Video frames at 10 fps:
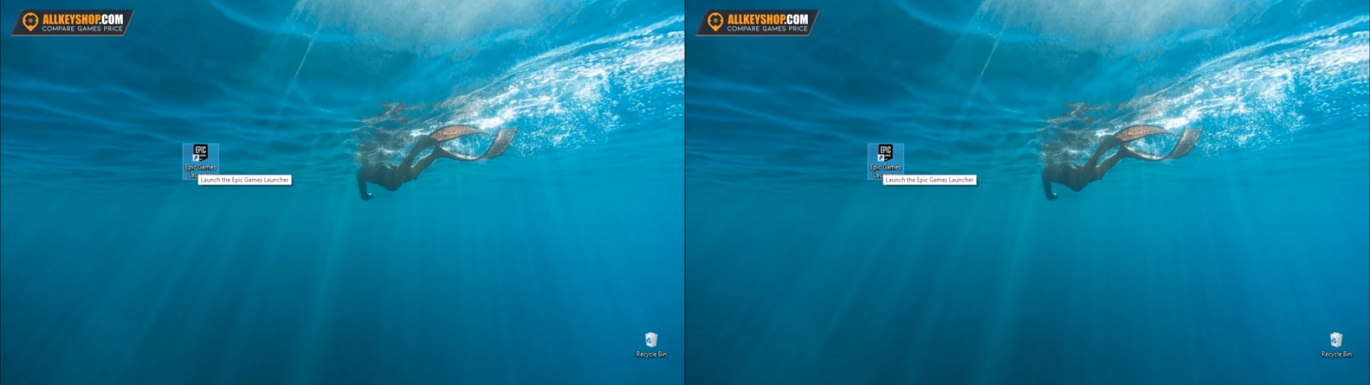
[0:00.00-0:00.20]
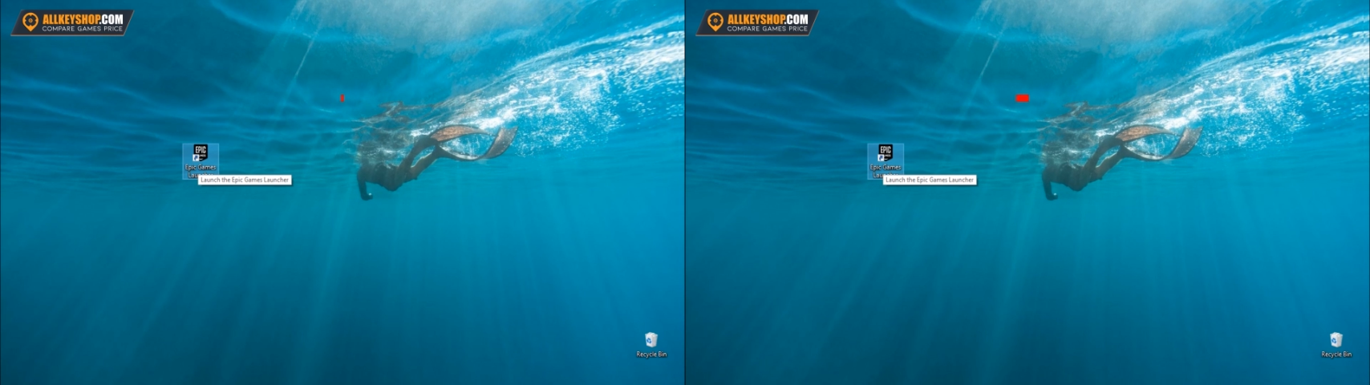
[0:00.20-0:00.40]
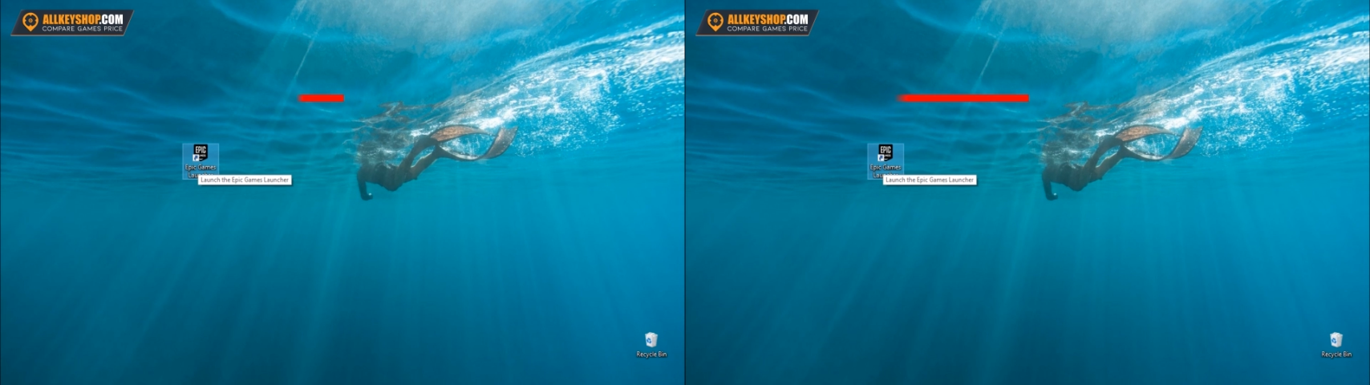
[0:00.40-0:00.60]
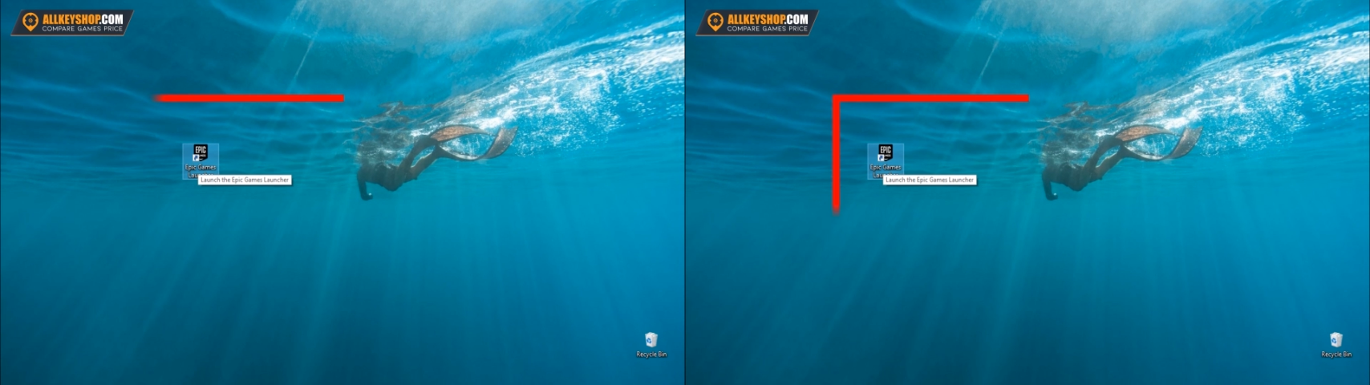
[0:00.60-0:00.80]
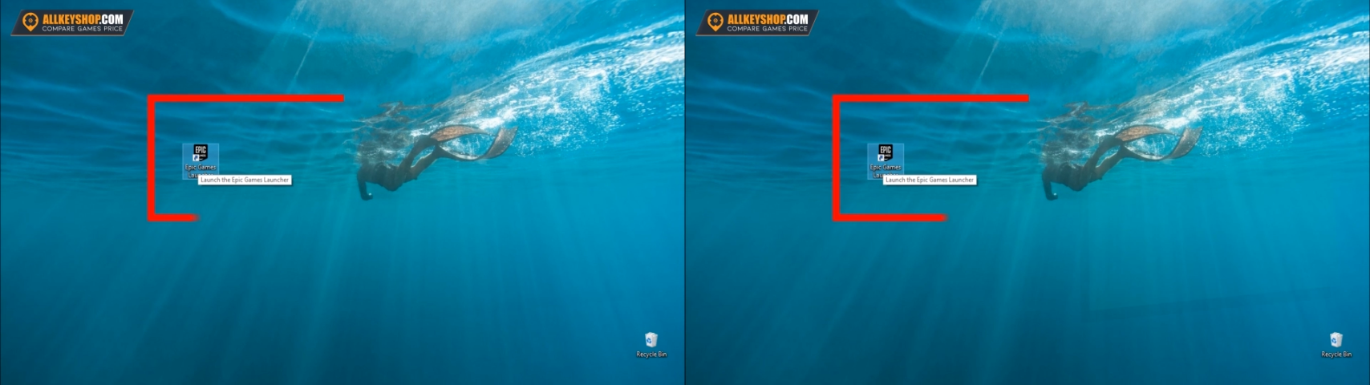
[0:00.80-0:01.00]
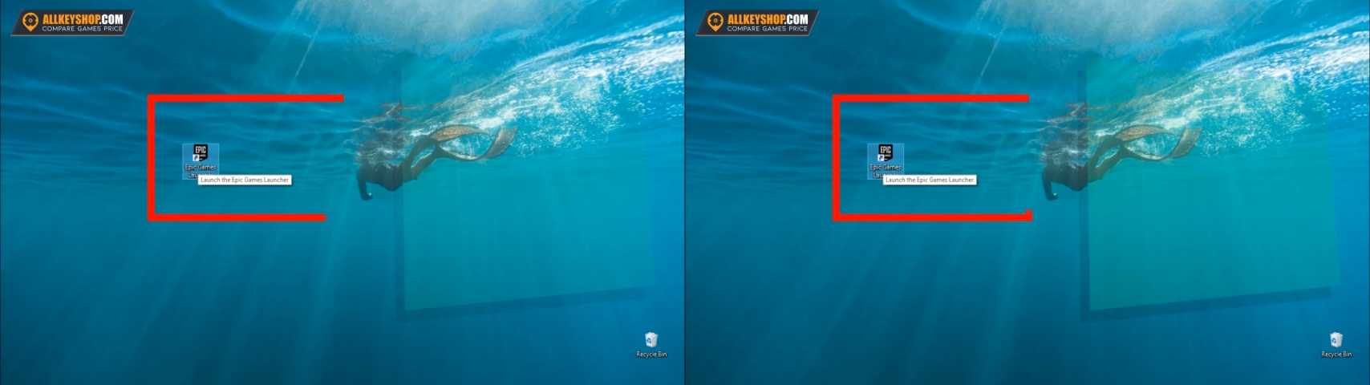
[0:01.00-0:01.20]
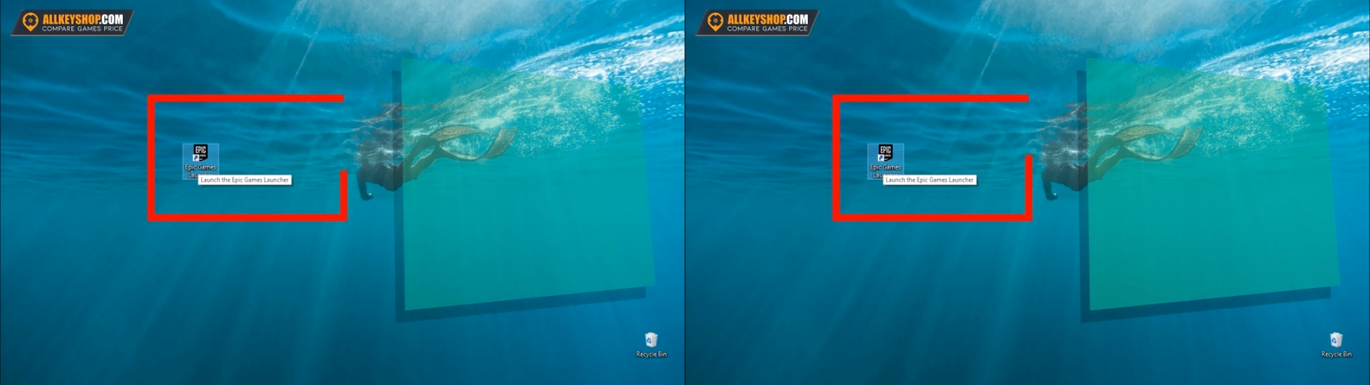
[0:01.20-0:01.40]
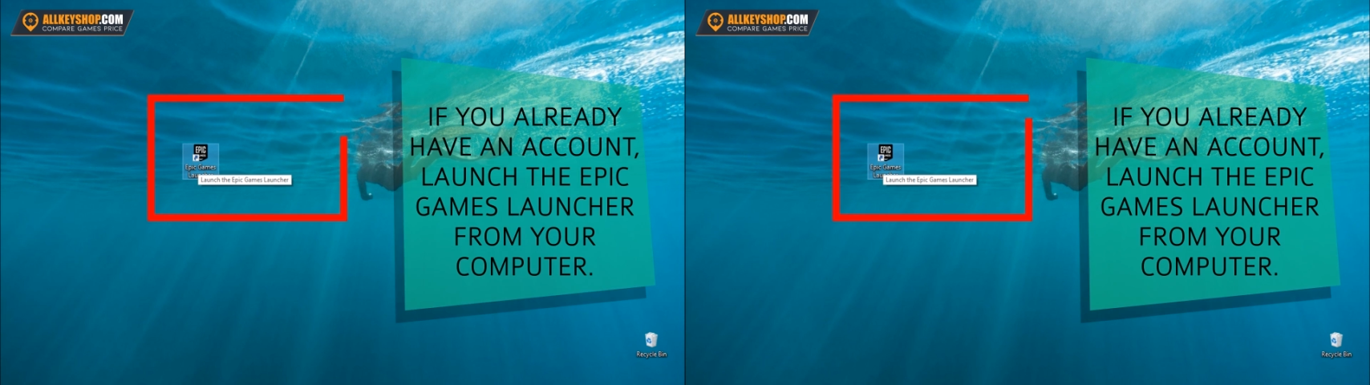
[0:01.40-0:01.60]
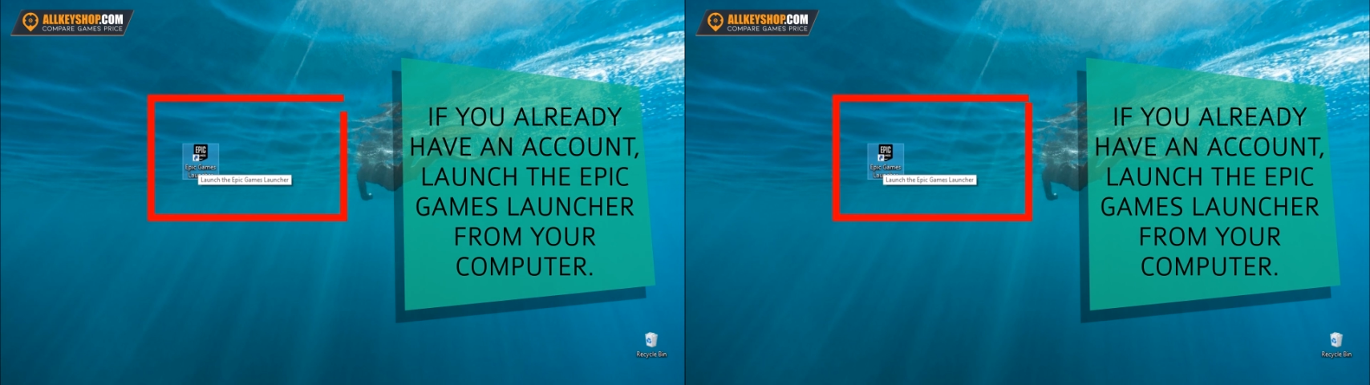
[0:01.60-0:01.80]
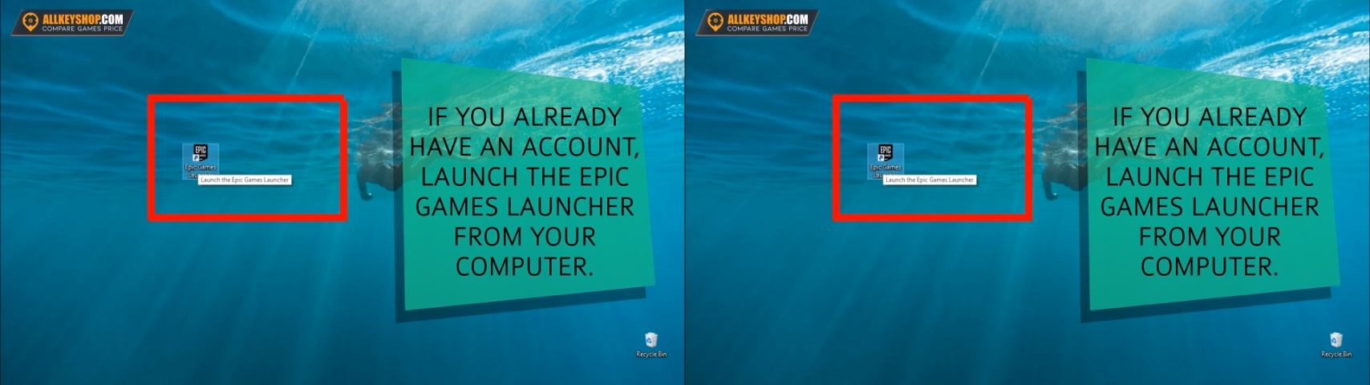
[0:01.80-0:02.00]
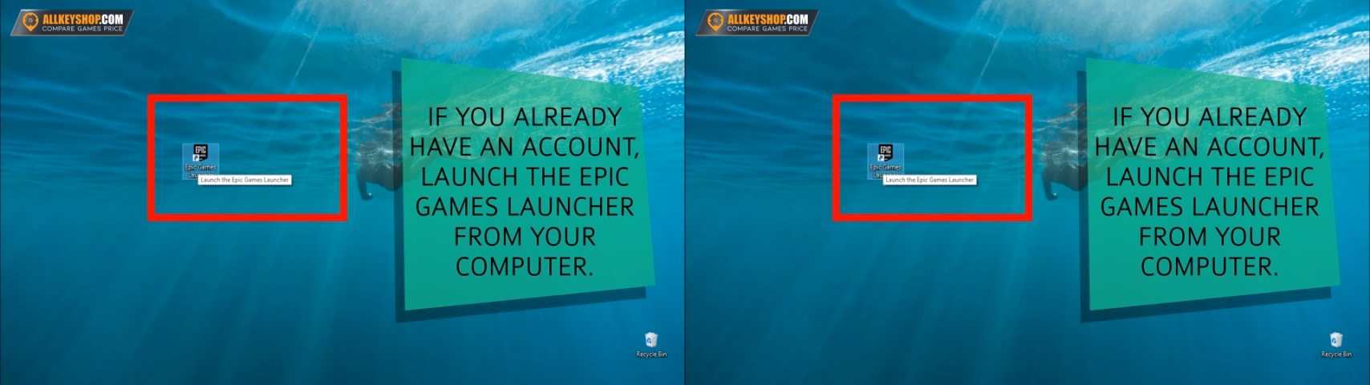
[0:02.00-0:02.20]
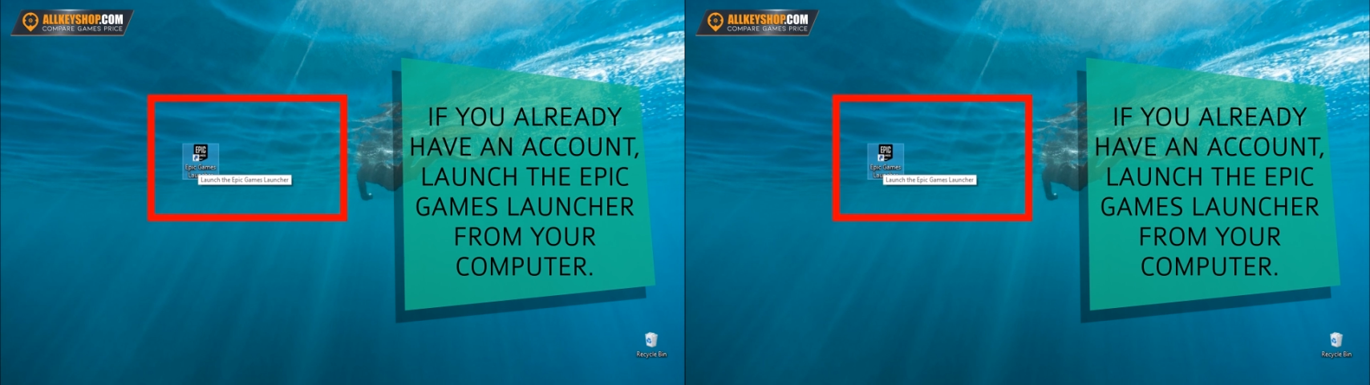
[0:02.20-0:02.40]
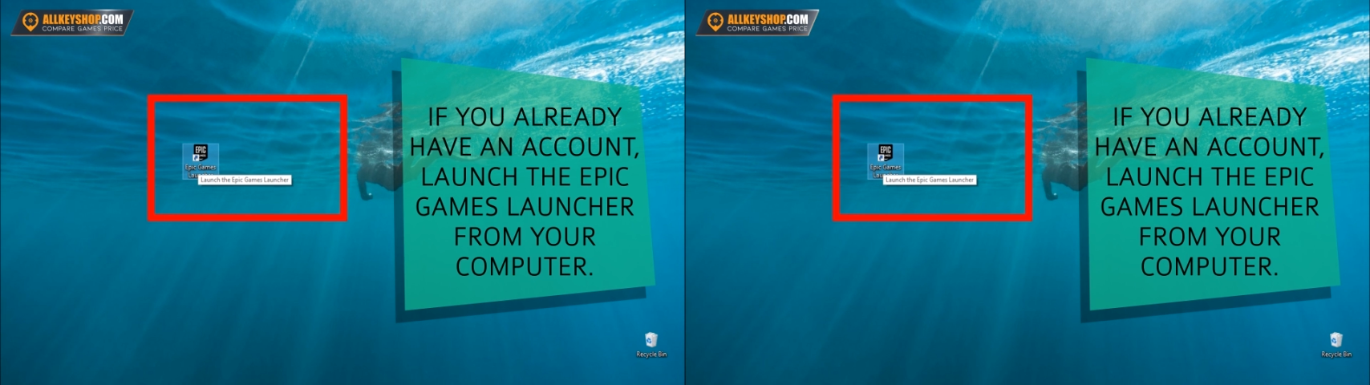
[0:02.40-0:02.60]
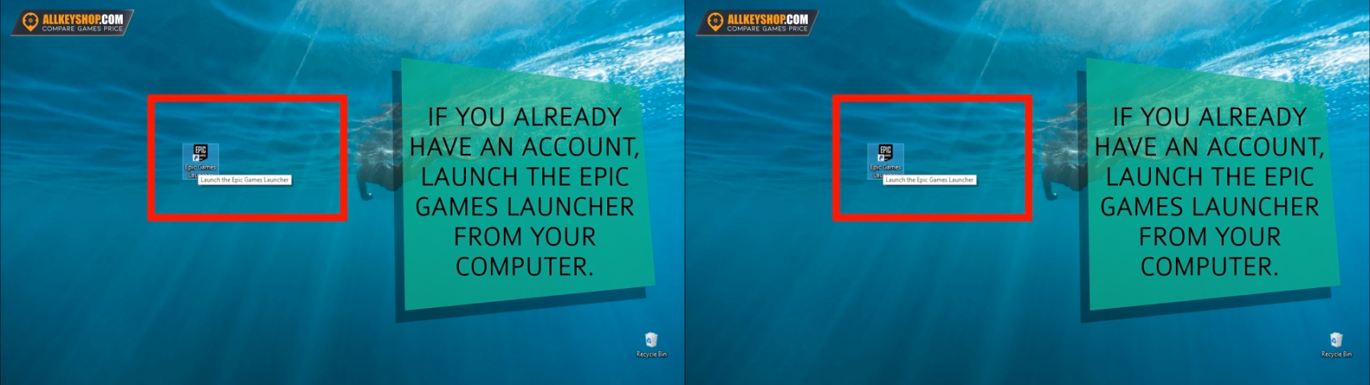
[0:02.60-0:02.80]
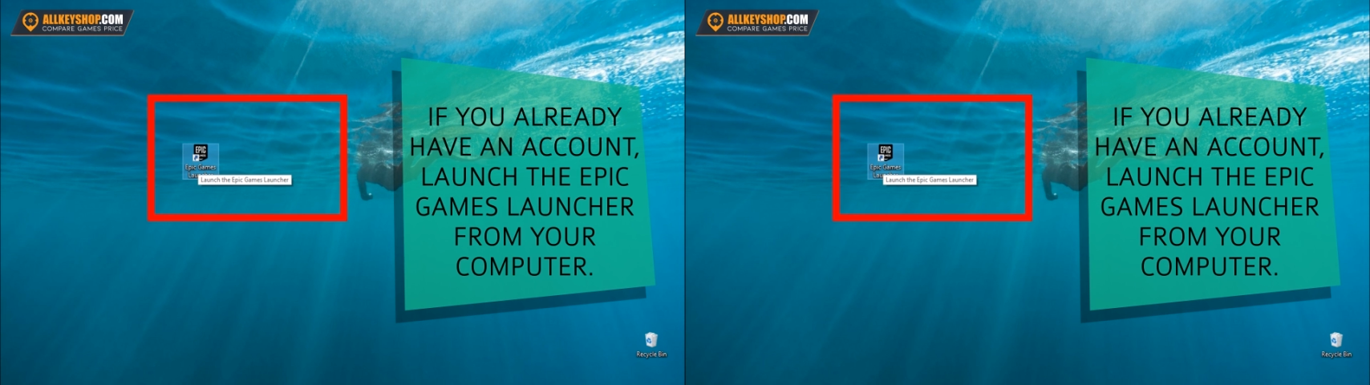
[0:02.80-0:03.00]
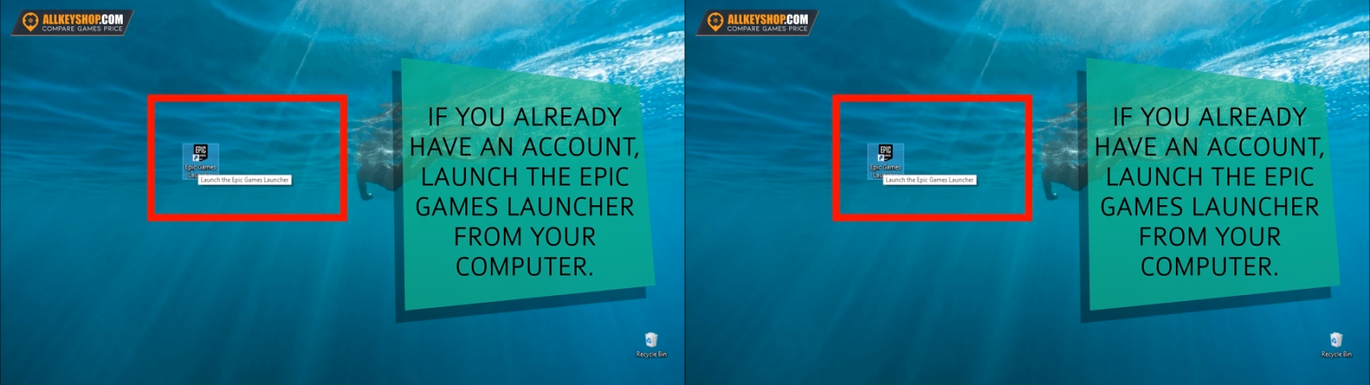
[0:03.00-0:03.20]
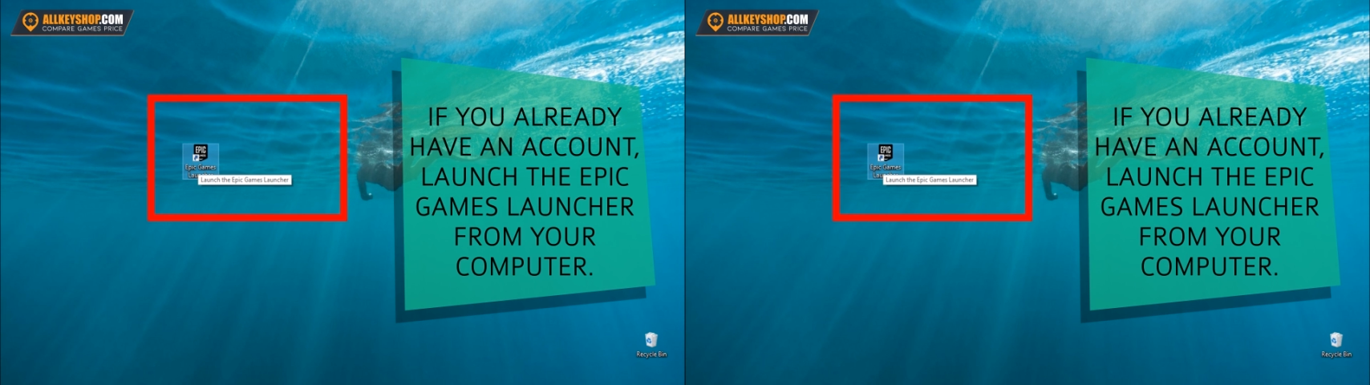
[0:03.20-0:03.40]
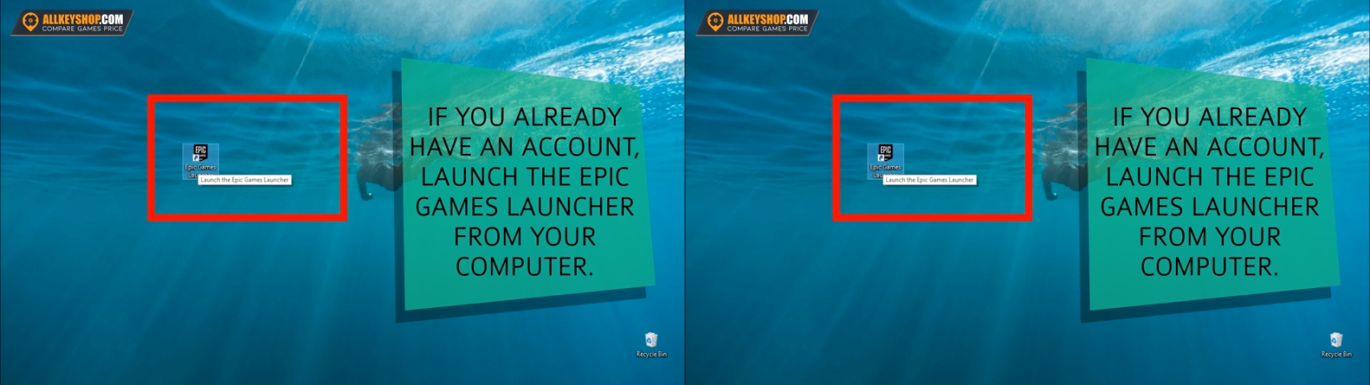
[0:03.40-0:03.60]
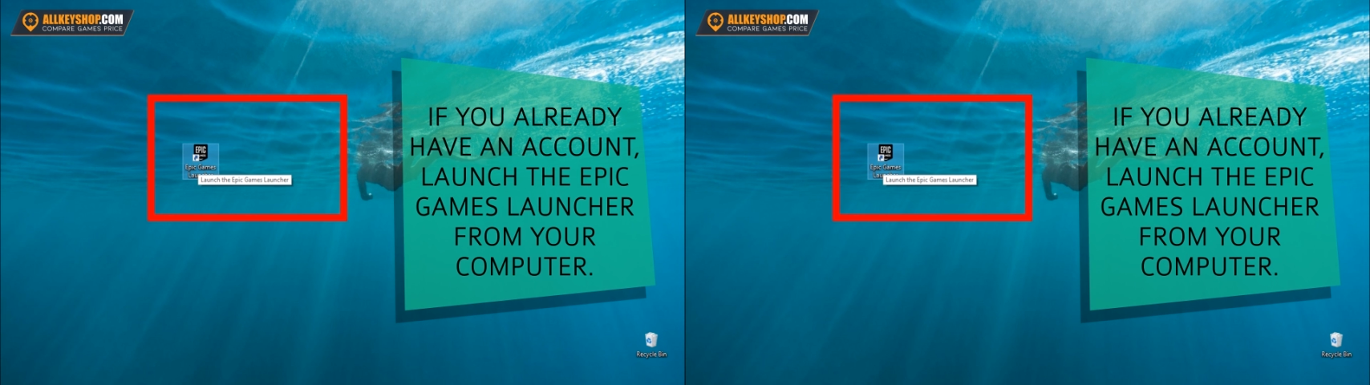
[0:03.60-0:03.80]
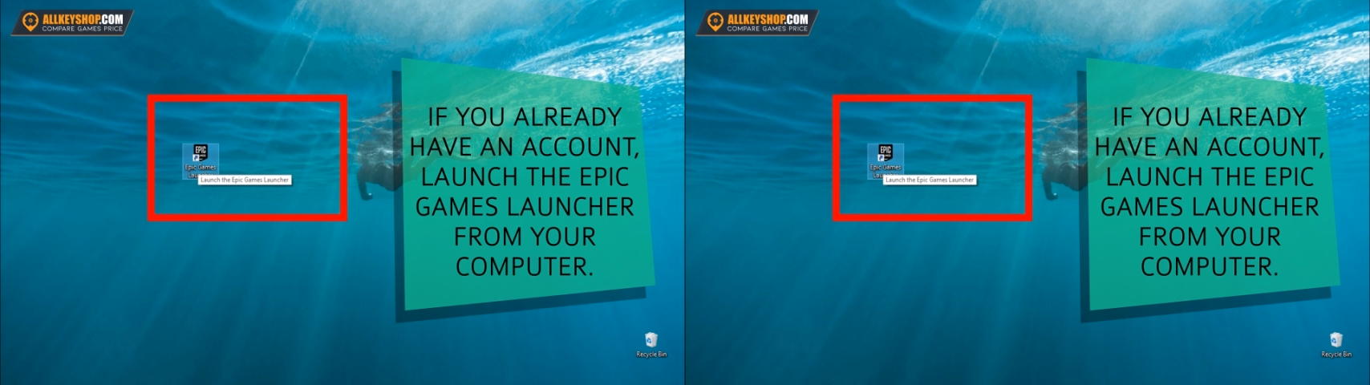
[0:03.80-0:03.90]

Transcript: No face is visible, so there are no lips to read.